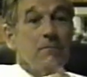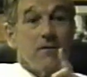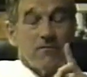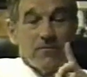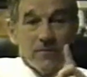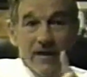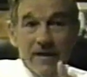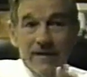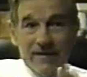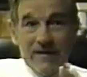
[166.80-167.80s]
But
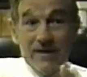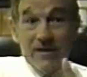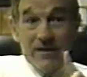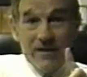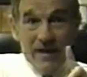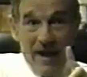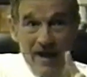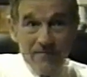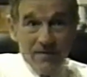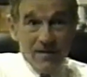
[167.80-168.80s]
finally, the
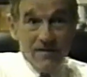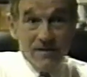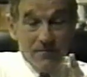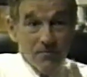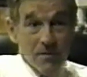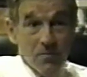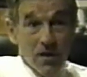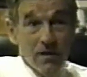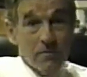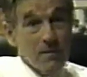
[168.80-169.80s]
advocates, the free
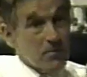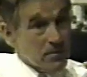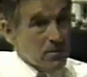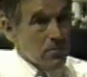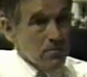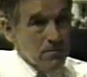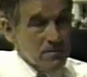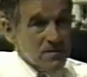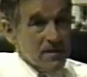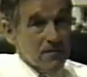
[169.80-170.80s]
market people, the gold
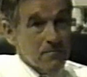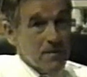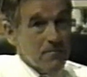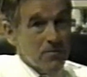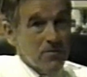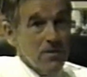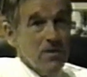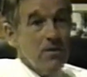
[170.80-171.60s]
standard people,